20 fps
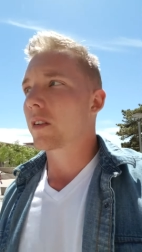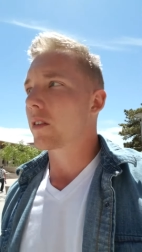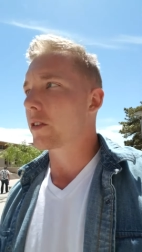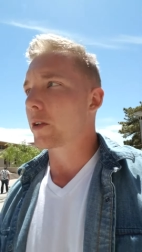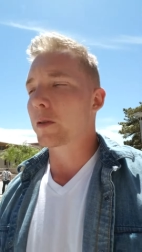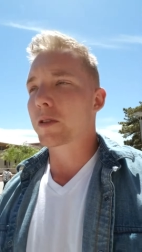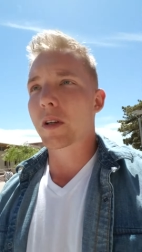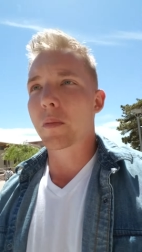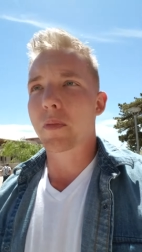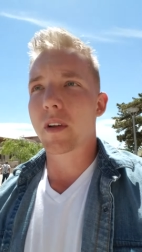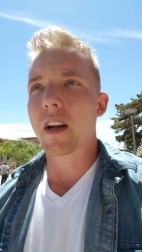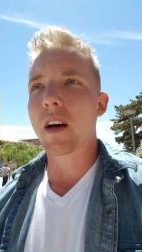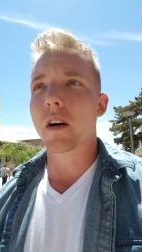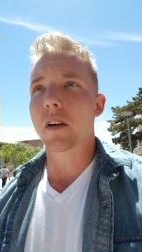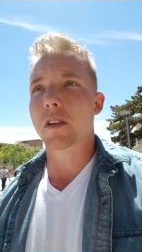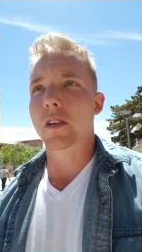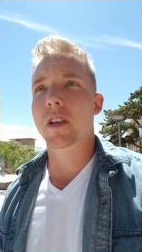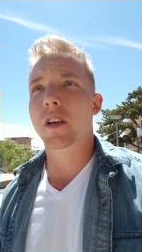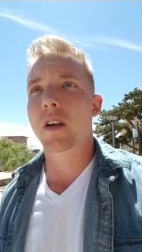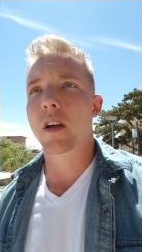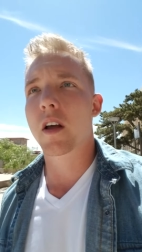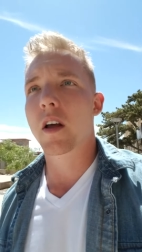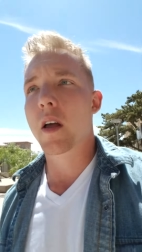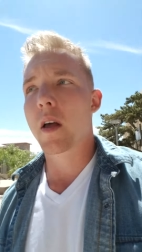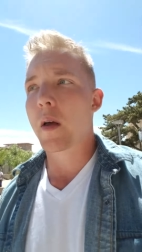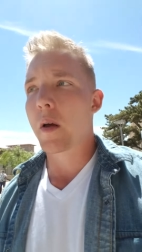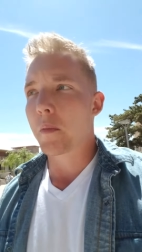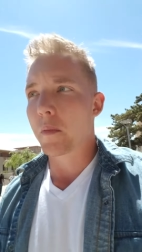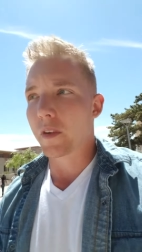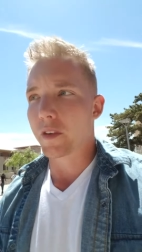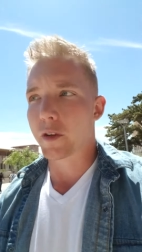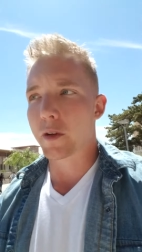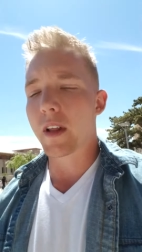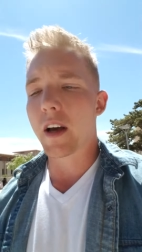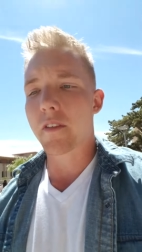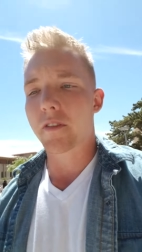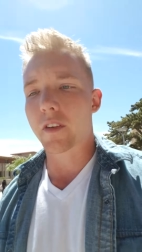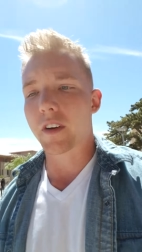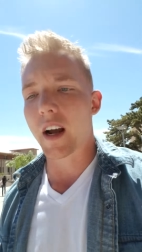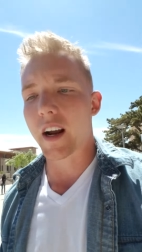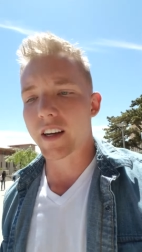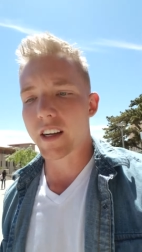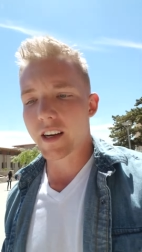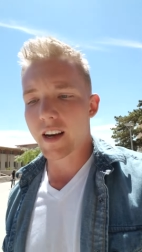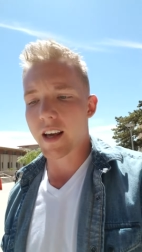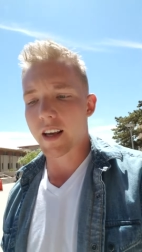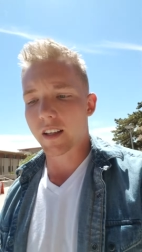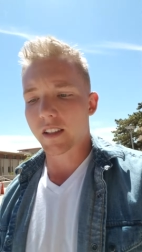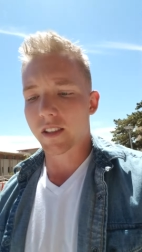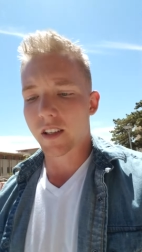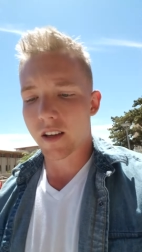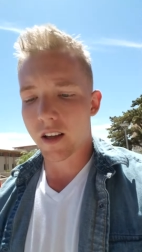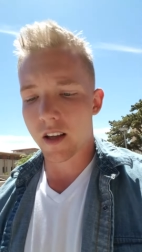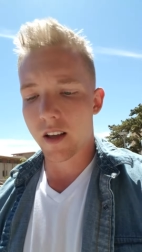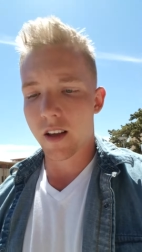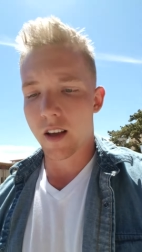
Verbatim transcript: do something else. Do that for 90 days.